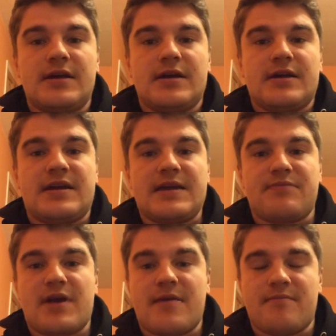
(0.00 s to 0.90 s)

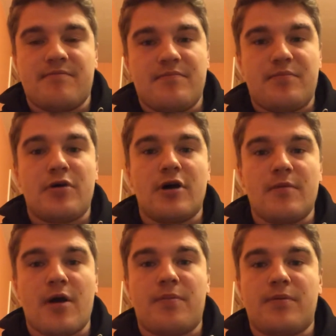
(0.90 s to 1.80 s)
keep them, put them
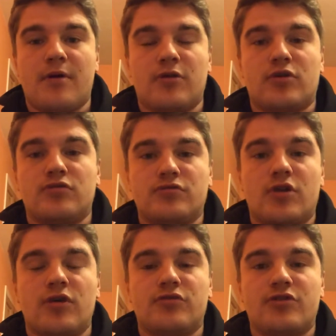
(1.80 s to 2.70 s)
up on
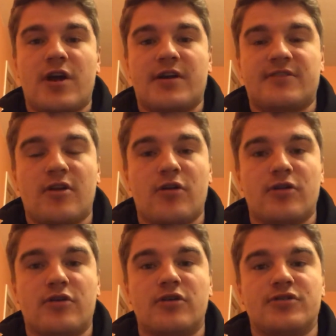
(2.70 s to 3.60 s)
contracts,
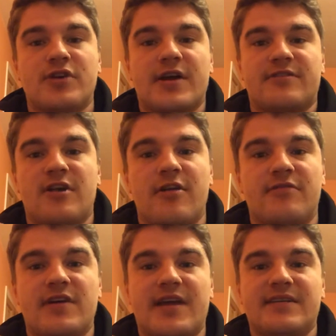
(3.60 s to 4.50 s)
longer contracts, and
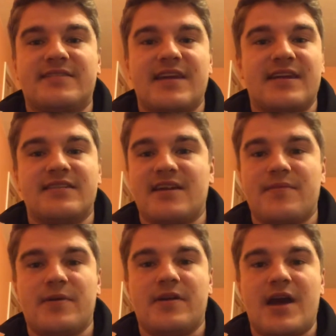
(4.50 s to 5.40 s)
hopefully they can stay because
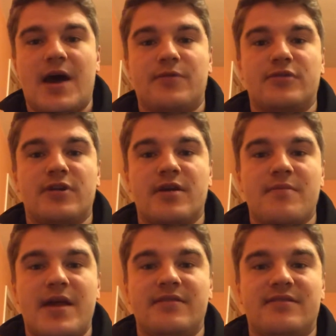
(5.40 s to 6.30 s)
they've been absolutely
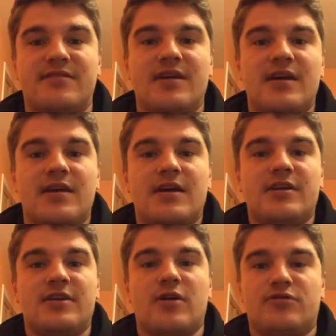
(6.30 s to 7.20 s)
immense.
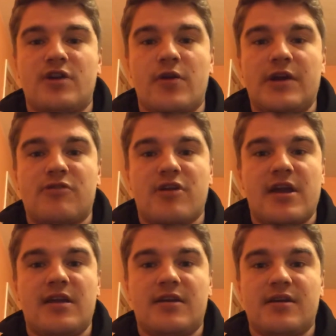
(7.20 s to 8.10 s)
Tony
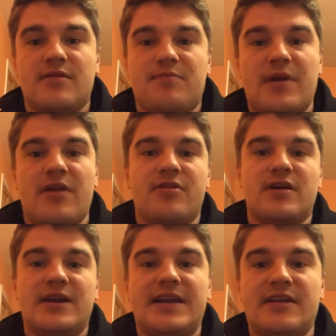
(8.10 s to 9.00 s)
Craig, being
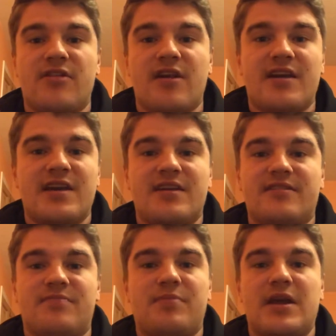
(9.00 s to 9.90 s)
the leader that he
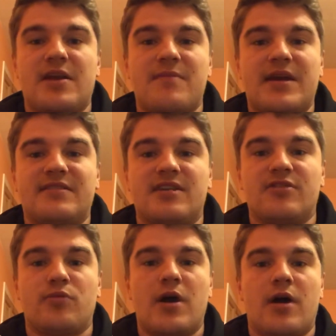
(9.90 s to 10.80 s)
is, being amazing
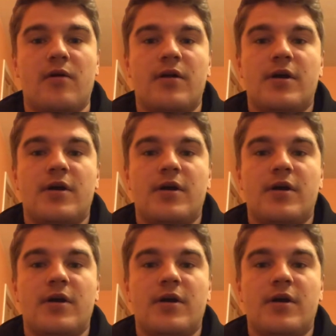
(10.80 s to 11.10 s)
as well.